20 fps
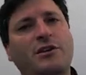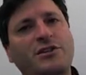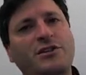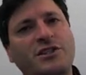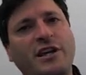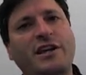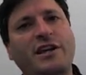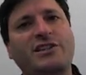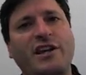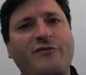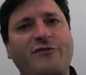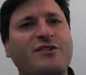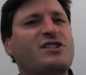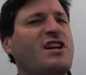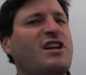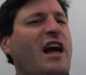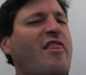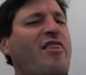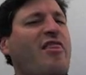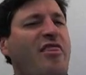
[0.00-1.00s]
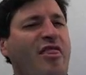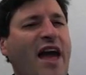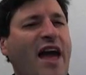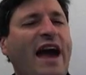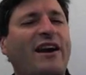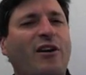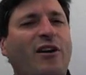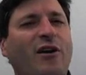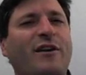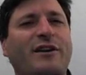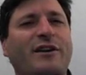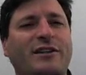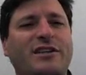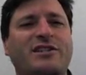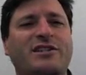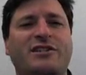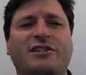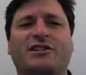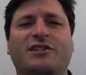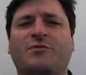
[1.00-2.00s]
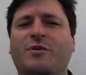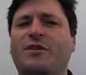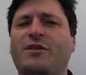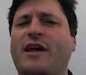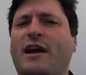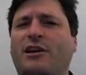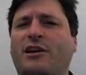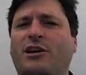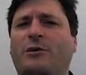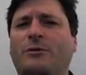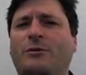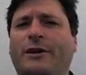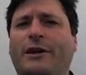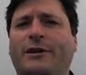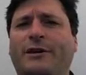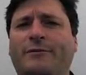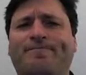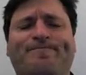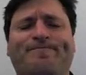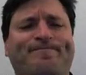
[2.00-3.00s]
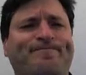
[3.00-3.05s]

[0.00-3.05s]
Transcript: staying safe is not that hard. It doesn't need to be that complicated.